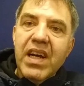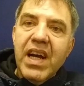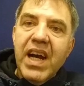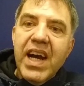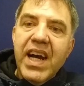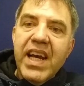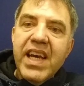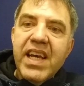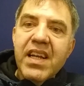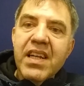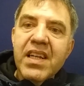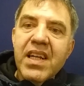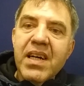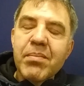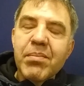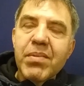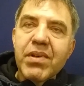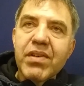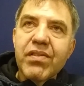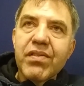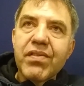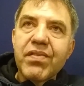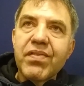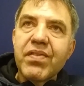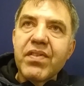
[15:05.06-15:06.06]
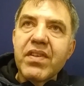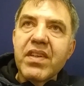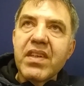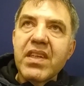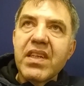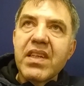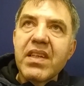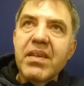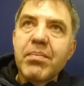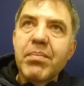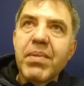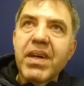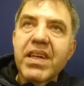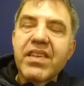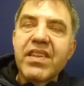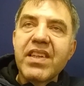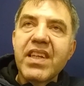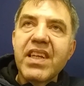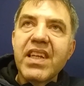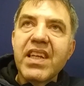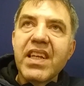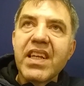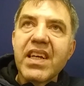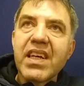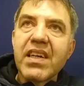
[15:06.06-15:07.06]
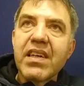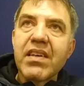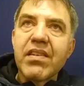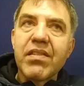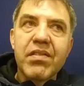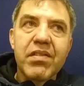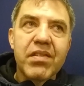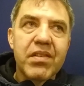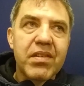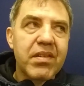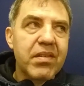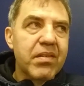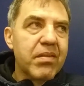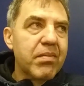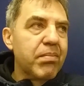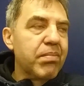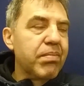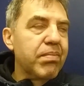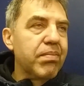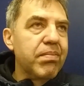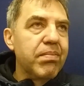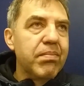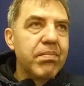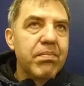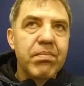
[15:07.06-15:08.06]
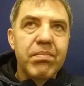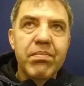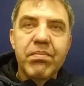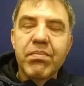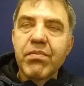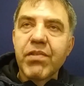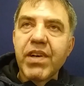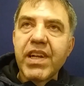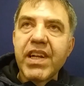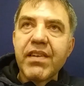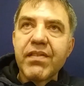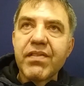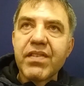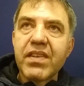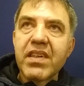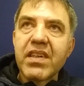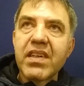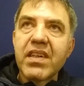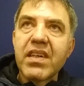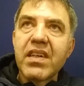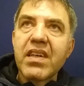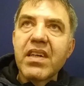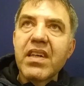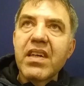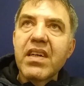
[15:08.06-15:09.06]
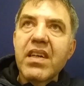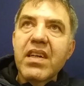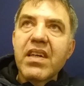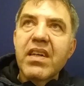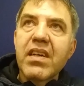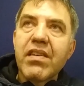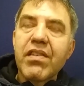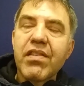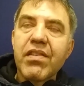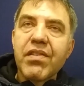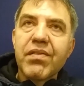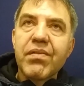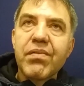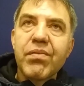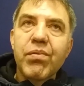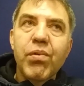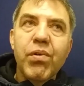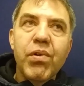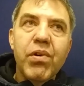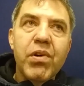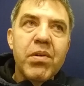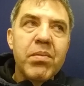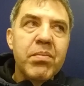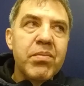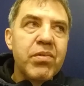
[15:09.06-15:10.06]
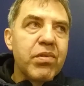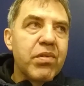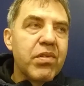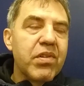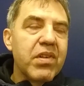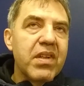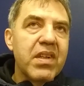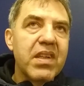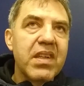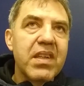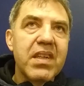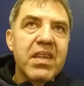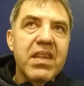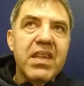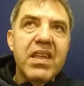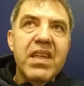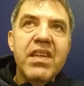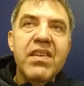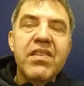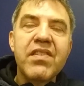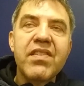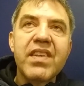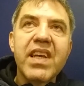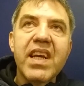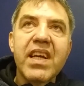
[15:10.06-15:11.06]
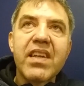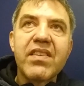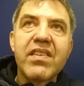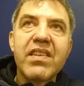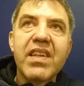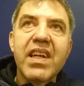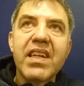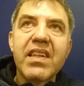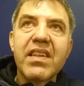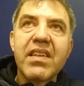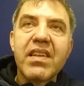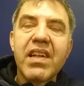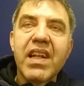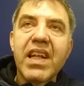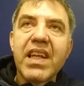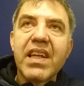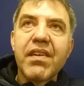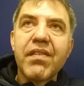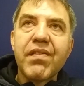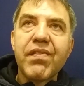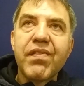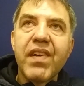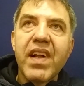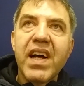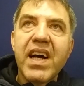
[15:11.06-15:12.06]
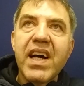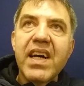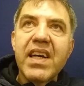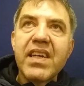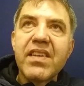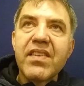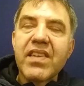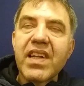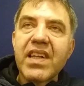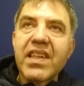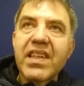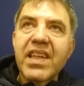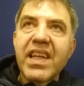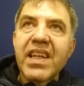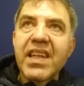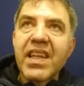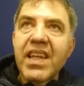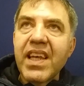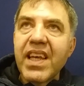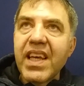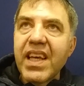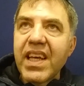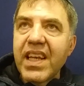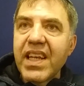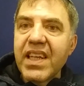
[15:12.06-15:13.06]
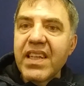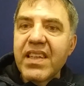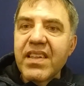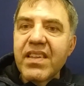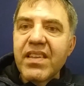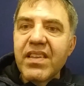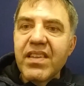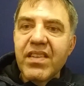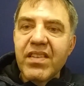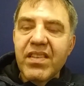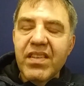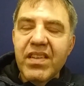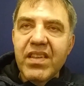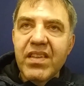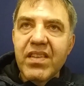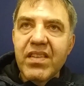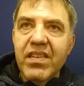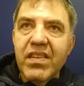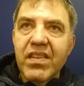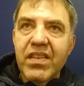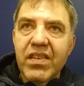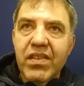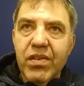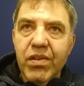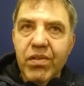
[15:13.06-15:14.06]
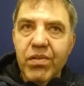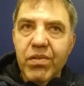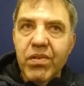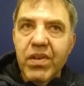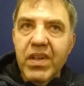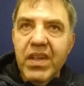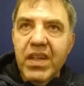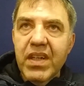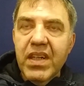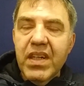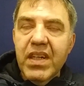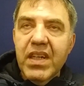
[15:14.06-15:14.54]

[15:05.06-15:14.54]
a higher number of bacteria or whatever, or worms or insects that like flies that can carry the diseases. So